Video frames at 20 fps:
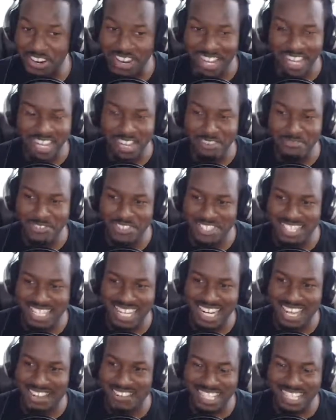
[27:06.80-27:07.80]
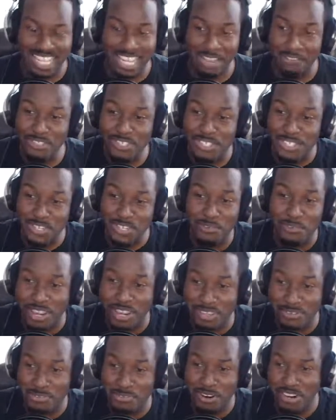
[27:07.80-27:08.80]
I almost did. I was like, I wasn't sure where
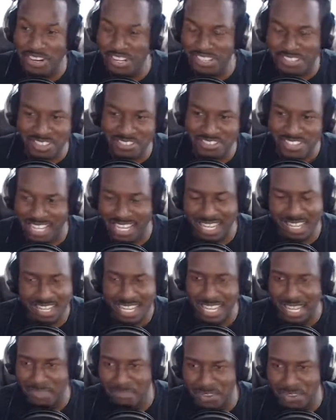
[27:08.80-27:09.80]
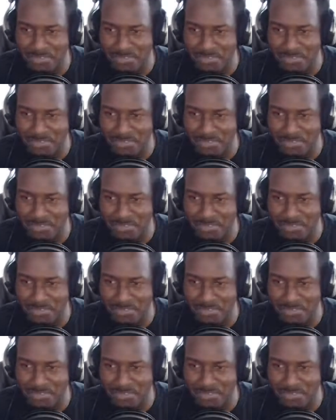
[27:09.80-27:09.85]
you were. So I was like, okay, I'm not even